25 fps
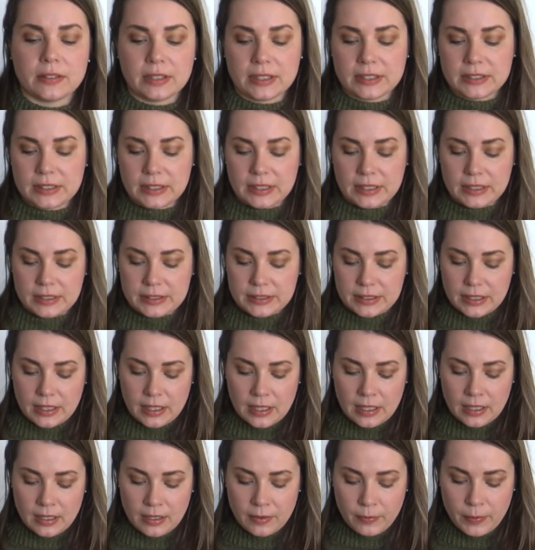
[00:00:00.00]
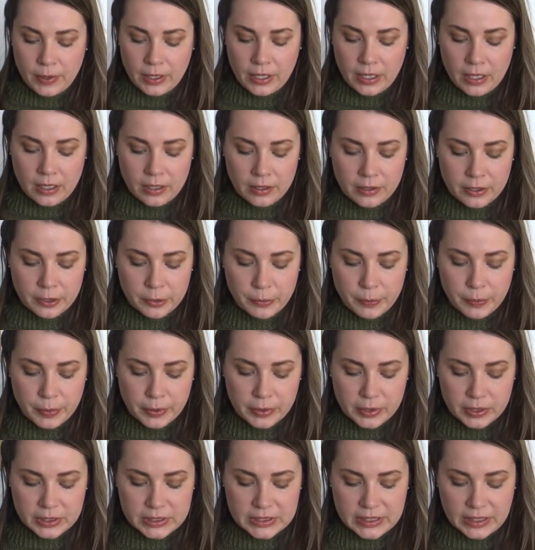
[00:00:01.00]
this is
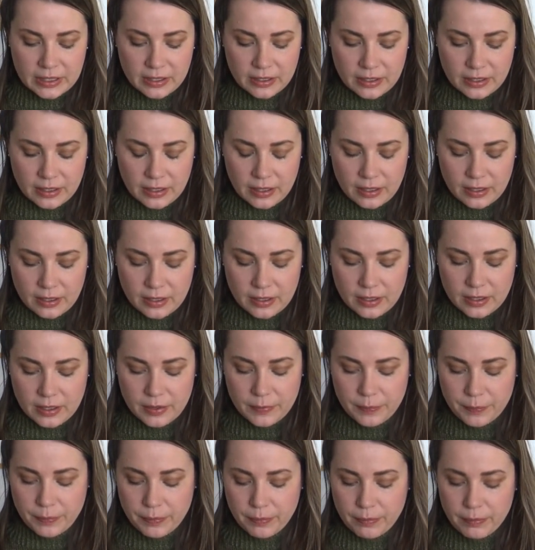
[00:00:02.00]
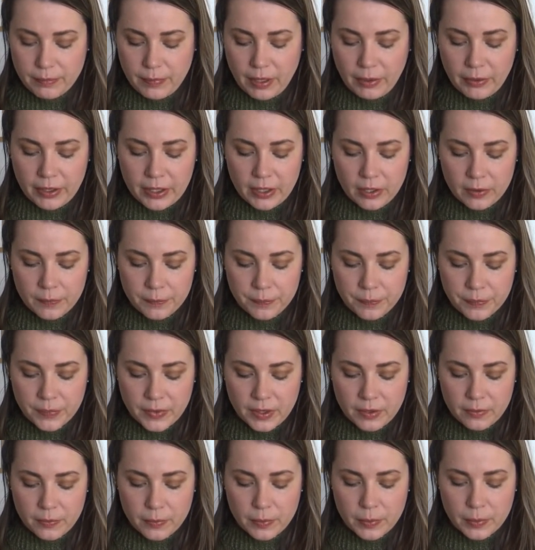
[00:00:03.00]
100% merino
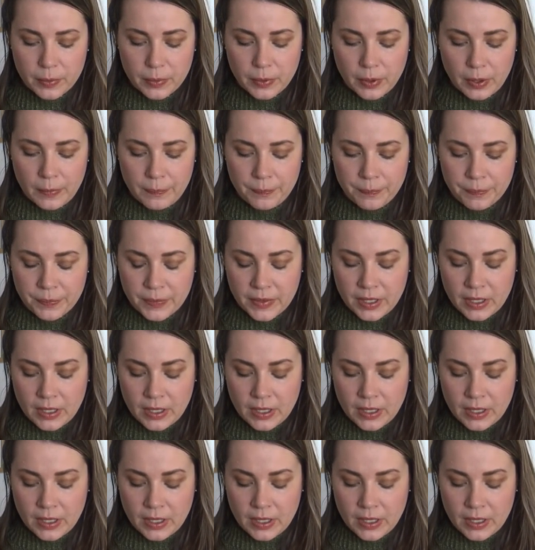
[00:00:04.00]
wool,